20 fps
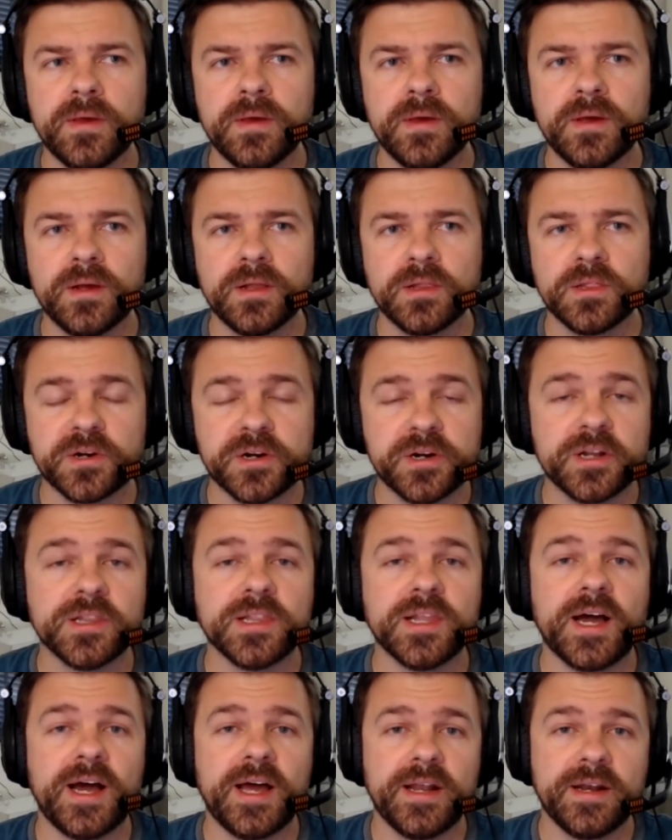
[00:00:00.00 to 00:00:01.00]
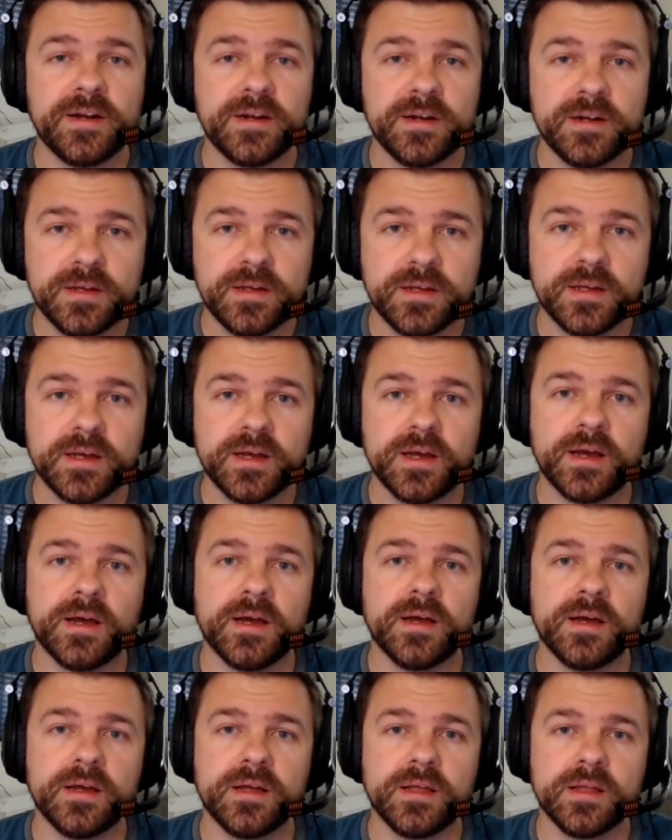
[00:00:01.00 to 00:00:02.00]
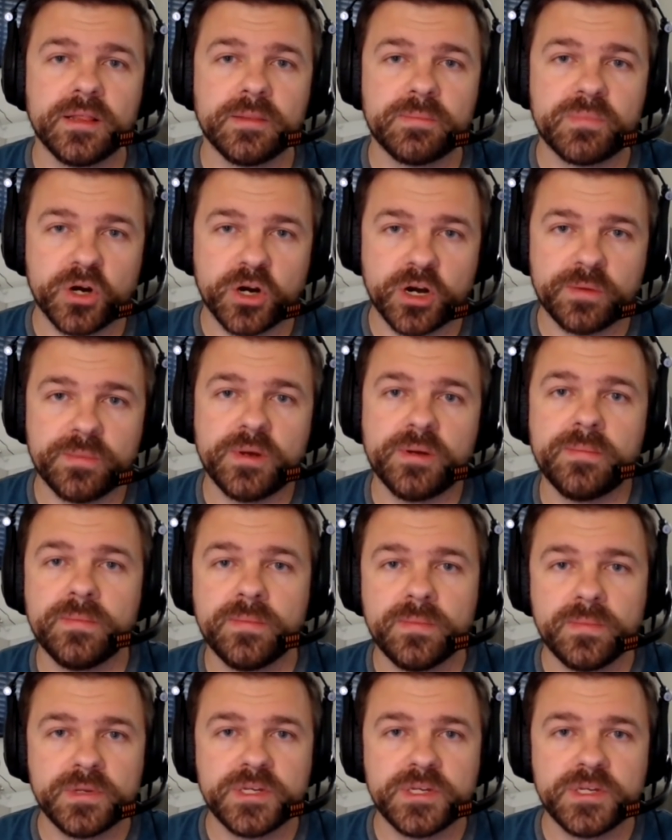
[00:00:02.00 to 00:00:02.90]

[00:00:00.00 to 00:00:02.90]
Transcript: Learned a lot. Pergamum,